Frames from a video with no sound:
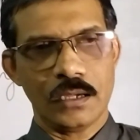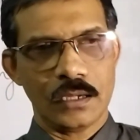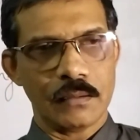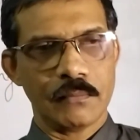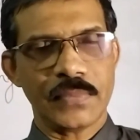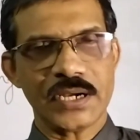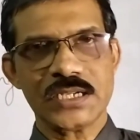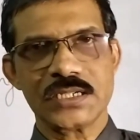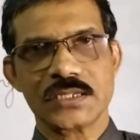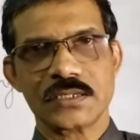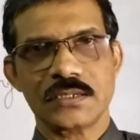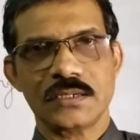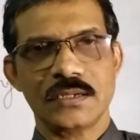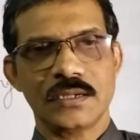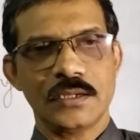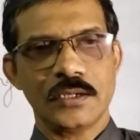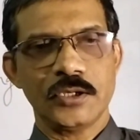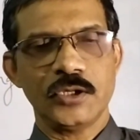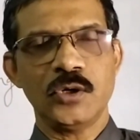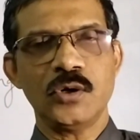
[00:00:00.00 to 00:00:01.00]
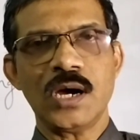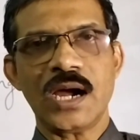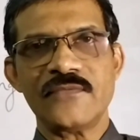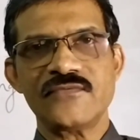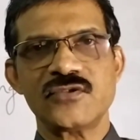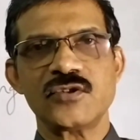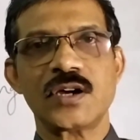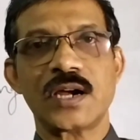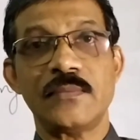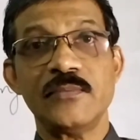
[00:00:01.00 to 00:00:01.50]
But you have
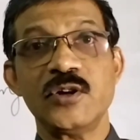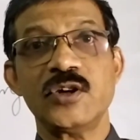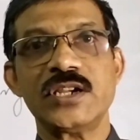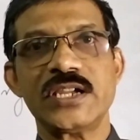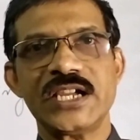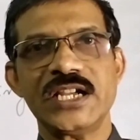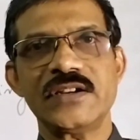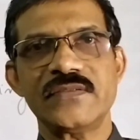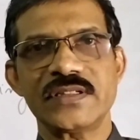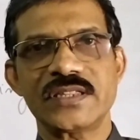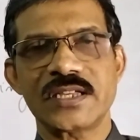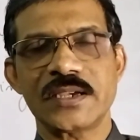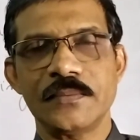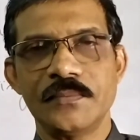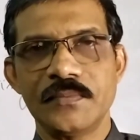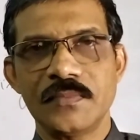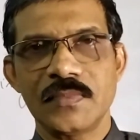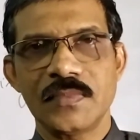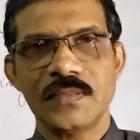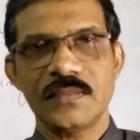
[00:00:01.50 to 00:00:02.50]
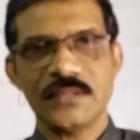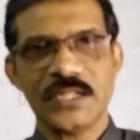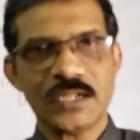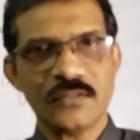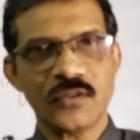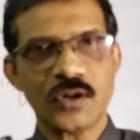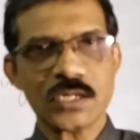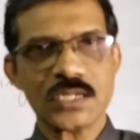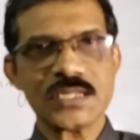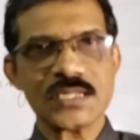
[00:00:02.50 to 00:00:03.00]
to communicate with him. Then
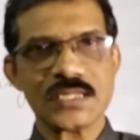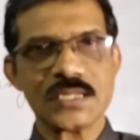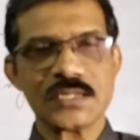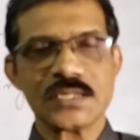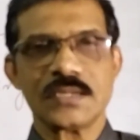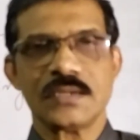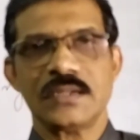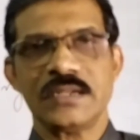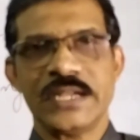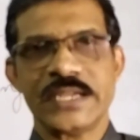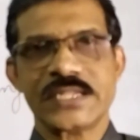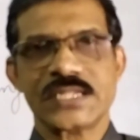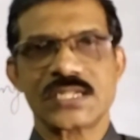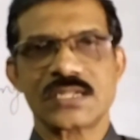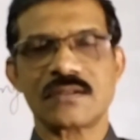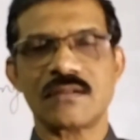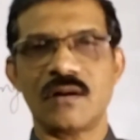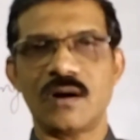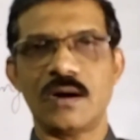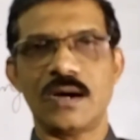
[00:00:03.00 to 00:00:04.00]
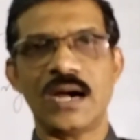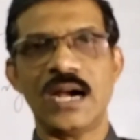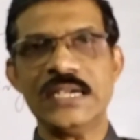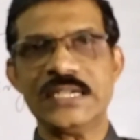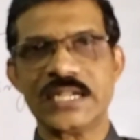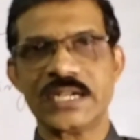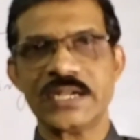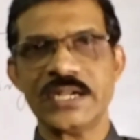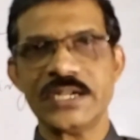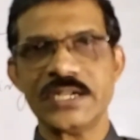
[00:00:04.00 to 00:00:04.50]
what is the next
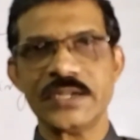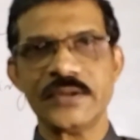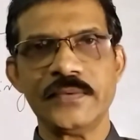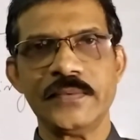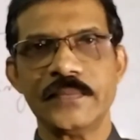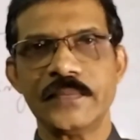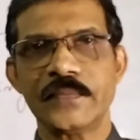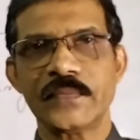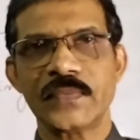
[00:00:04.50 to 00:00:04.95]
alternative?